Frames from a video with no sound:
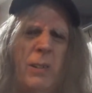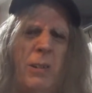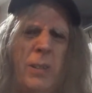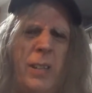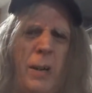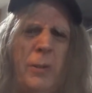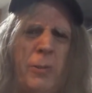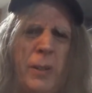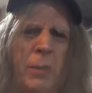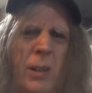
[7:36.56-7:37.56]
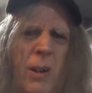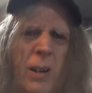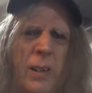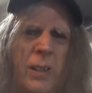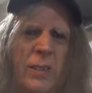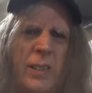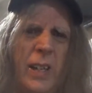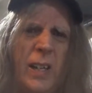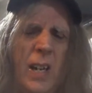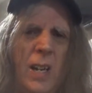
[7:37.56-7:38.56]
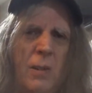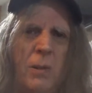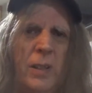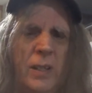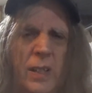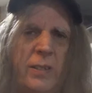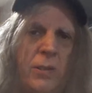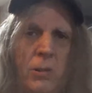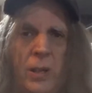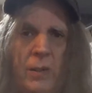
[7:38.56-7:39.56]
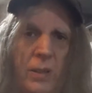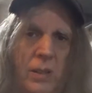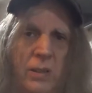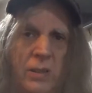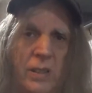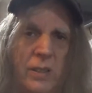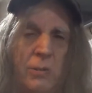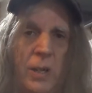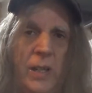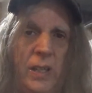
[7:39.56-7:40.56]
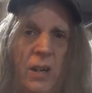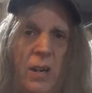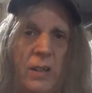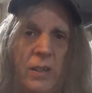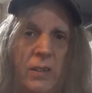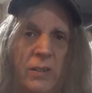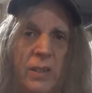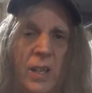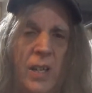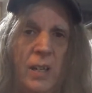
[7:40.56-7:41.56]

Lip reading: what Thomas Friedman will argue, he'll say, well, the Industrial Revolution, this is the way he argues.